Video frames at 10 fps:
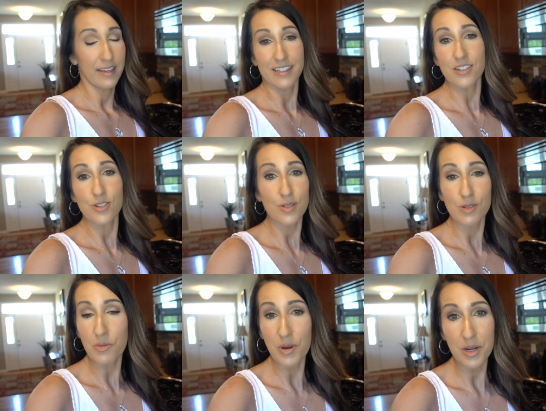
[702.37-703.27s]
you just
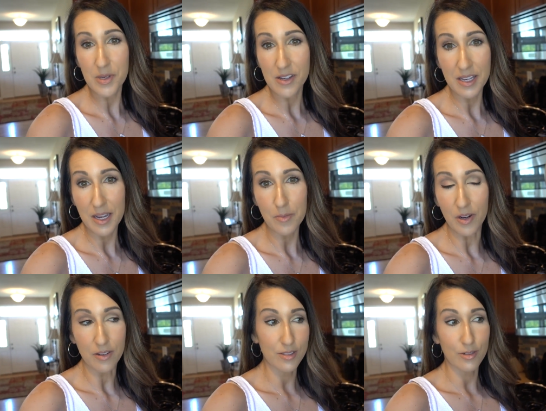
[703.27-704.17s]
don't want to be on
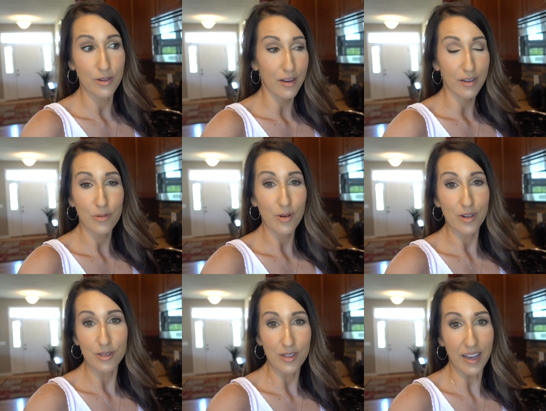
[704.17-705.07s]
camera because you're not going to
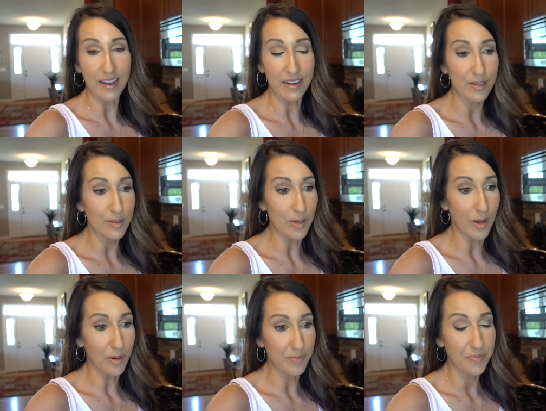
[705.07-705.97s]
want to look at it.
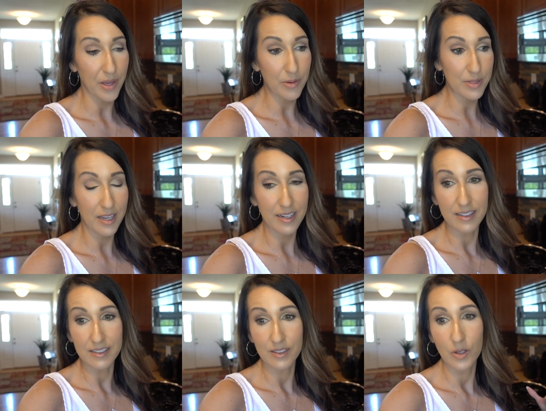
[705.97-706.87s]
So that was kind
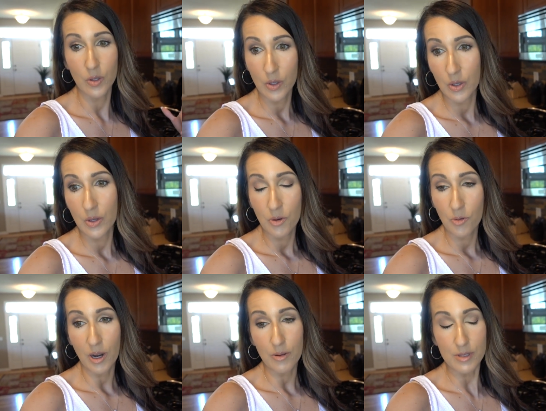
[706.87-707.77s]
of
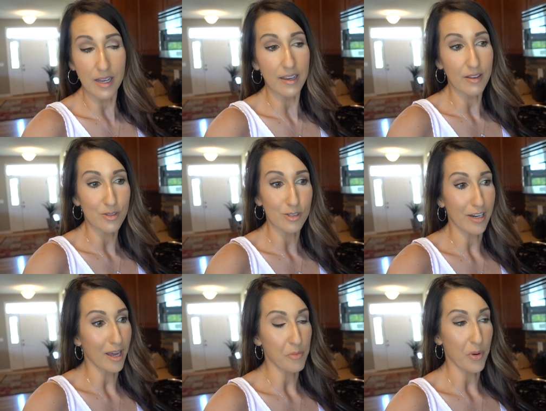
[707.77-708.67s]
where I was at
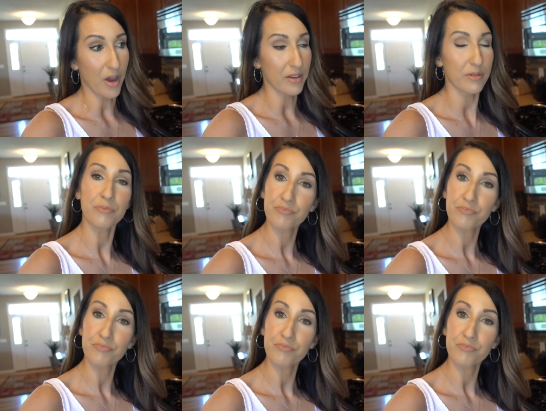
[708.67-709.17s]
yesterday, but